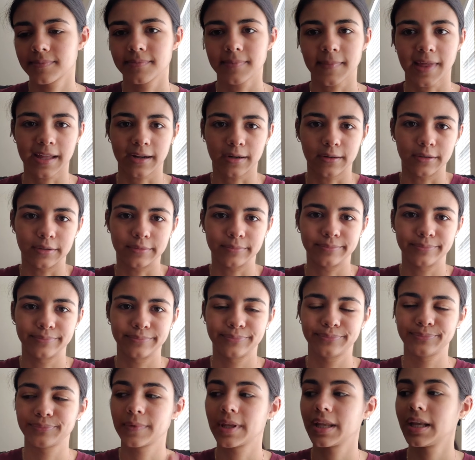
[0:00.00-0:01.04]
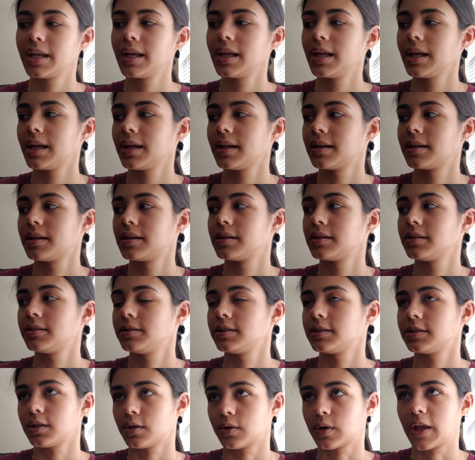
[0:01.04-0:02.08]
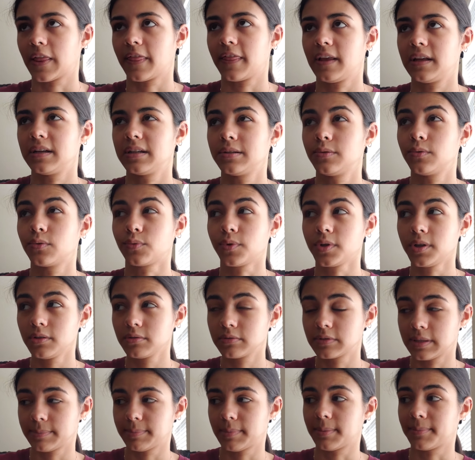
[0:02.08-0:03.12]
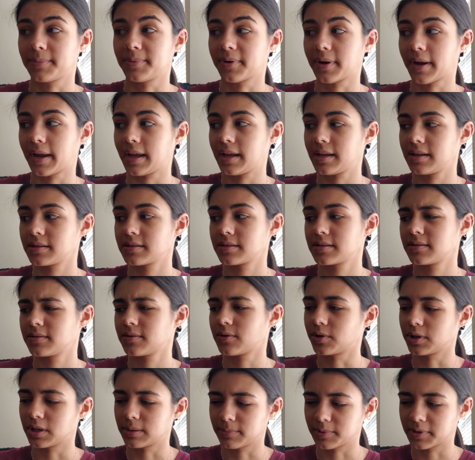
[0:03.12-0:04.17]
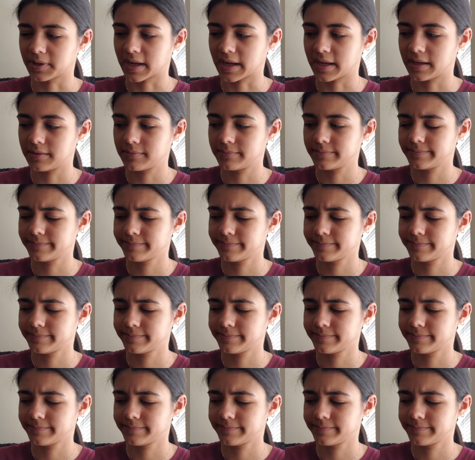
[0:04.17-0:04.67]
I don't know. So I think real tip number 8 or number 9.